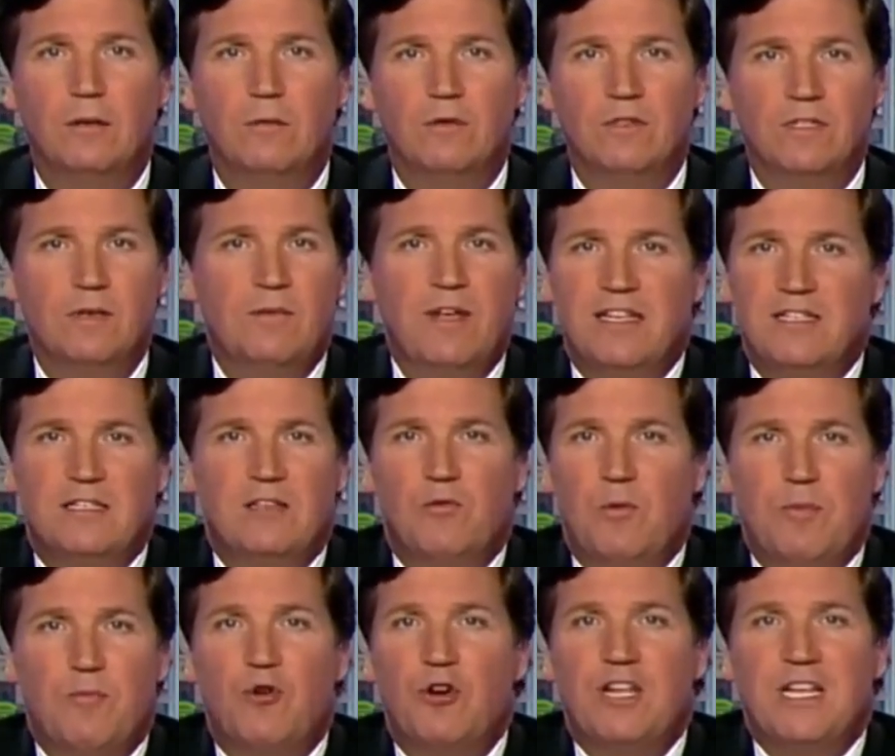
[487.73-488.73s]
Well, in some cases, it
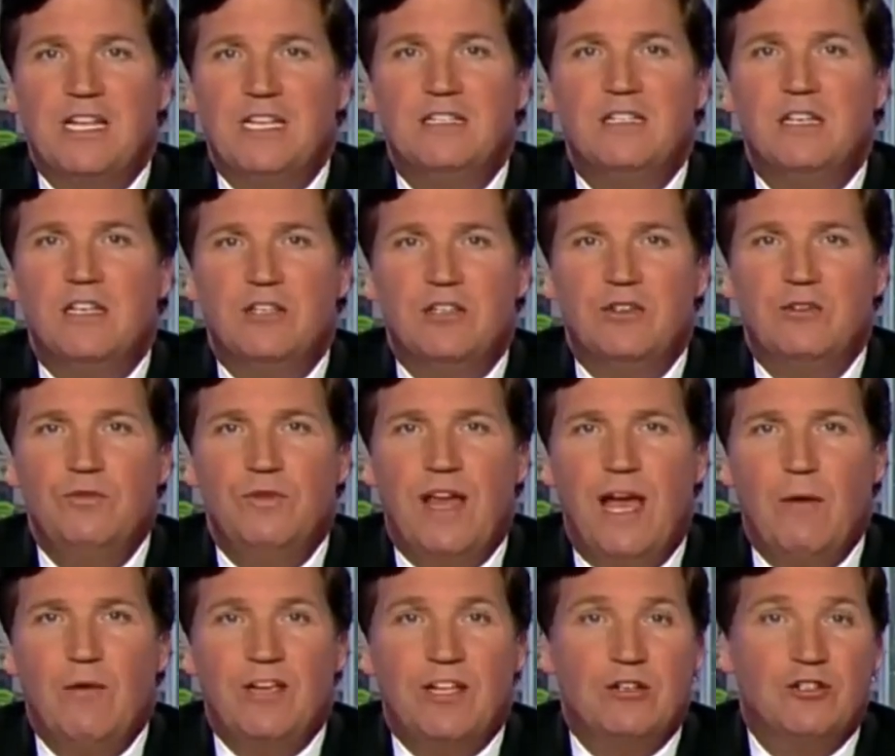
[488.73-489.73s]
would be pretty easy to do
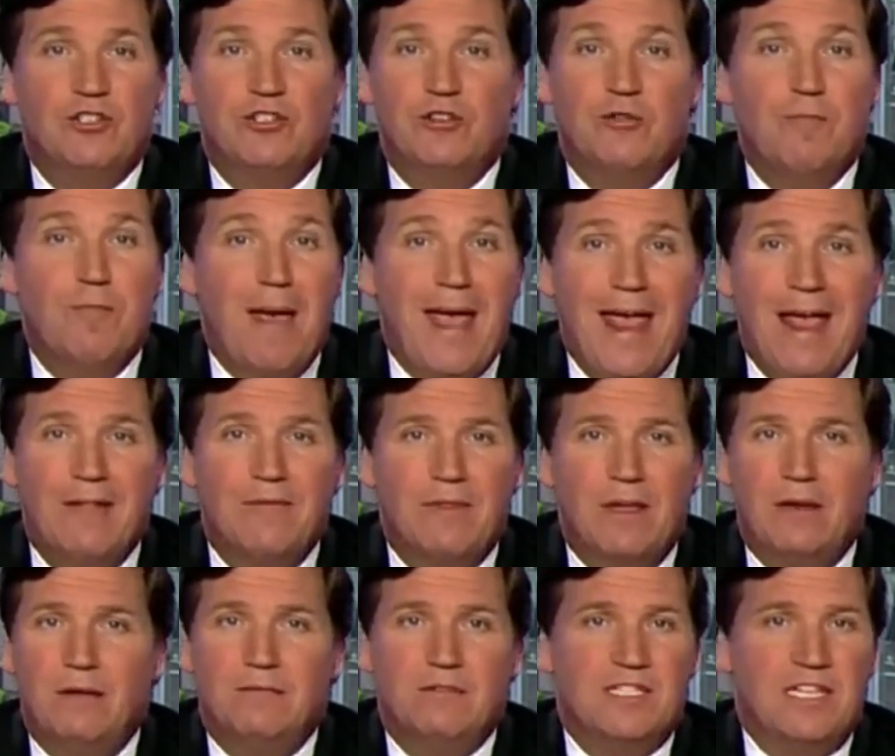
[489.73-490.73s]
that. We could just demand
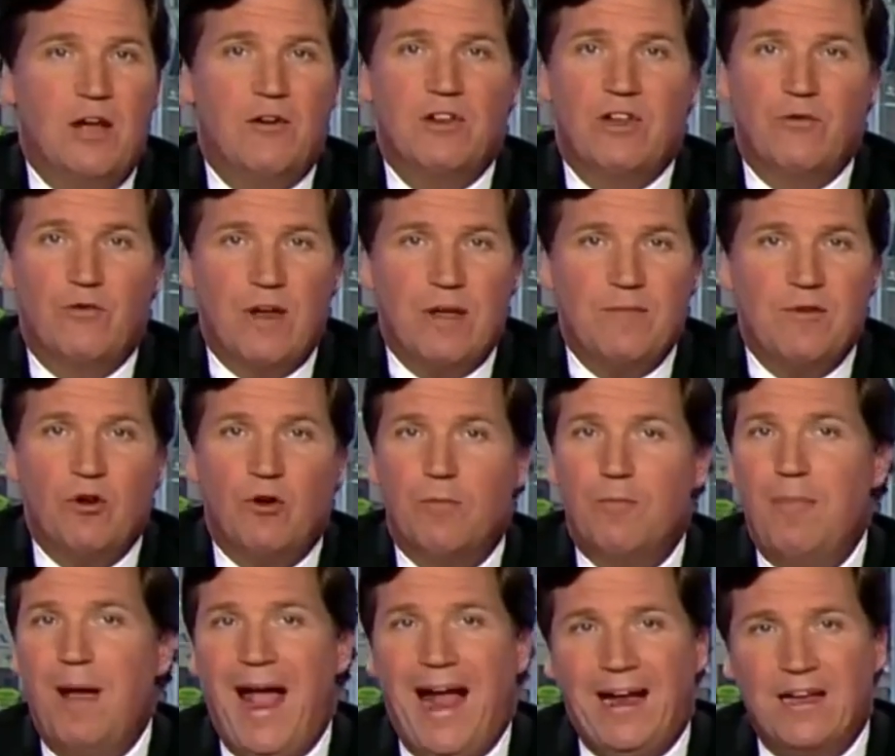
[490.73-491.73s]
that Saudi Arabia or
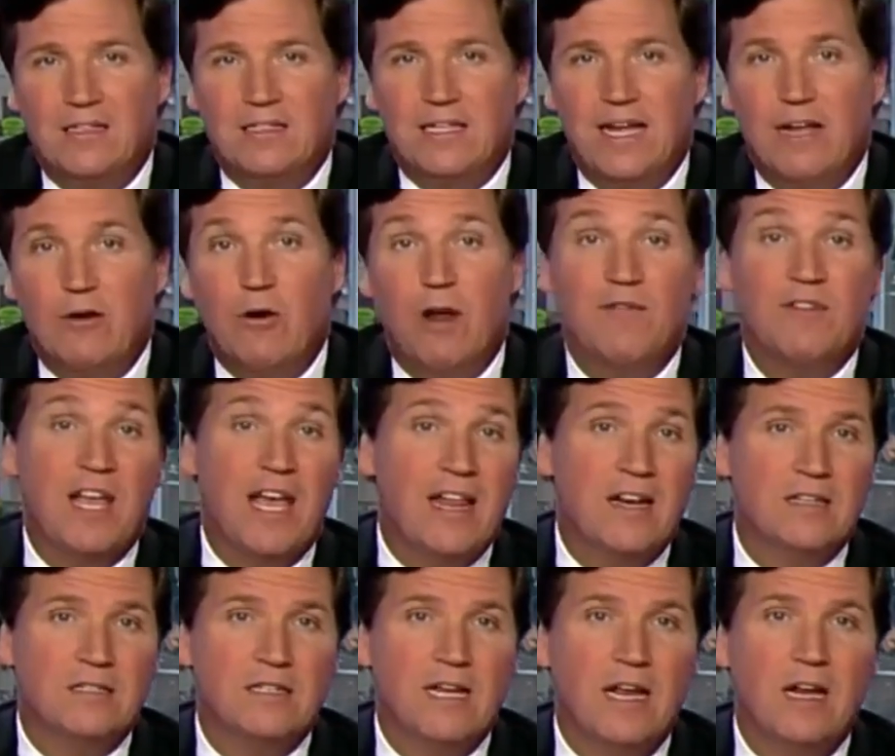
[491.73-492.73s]
Pakistan or
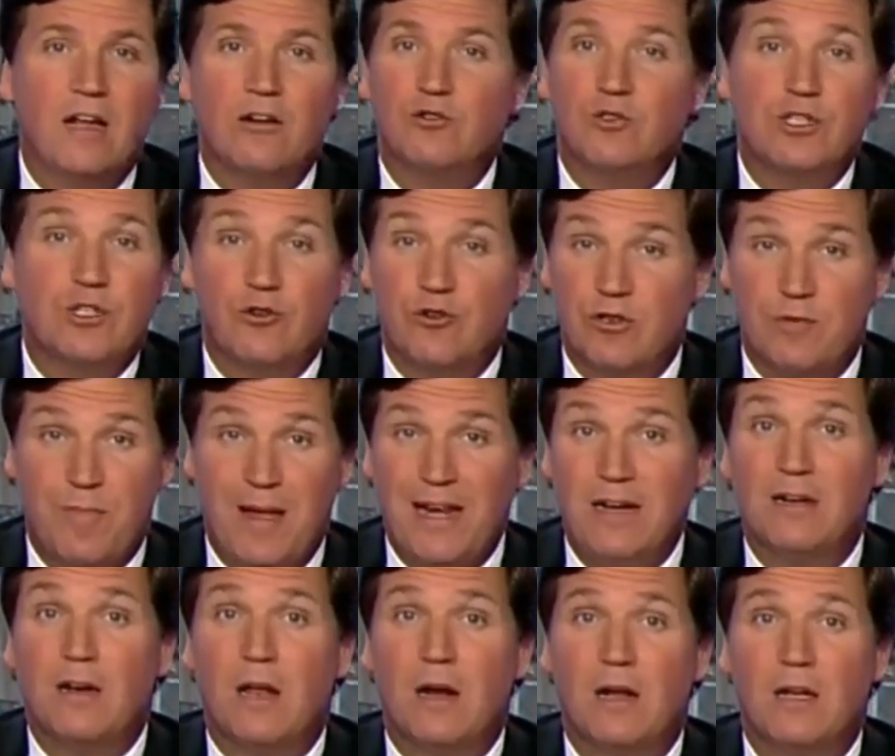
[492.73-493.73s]
Afghanistan, countries that are
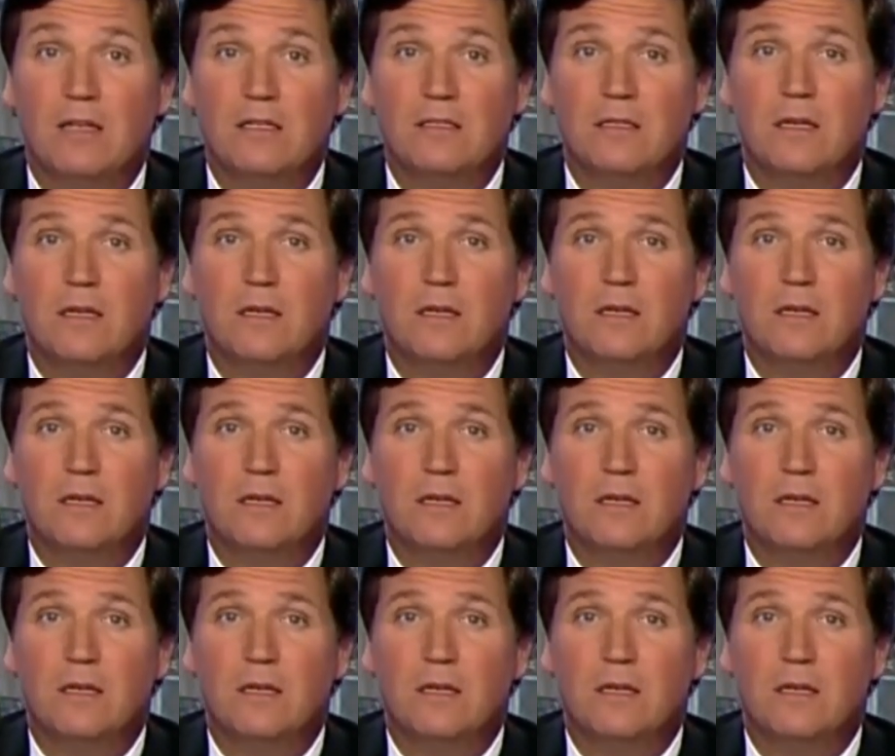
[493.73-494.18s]
dependent on us,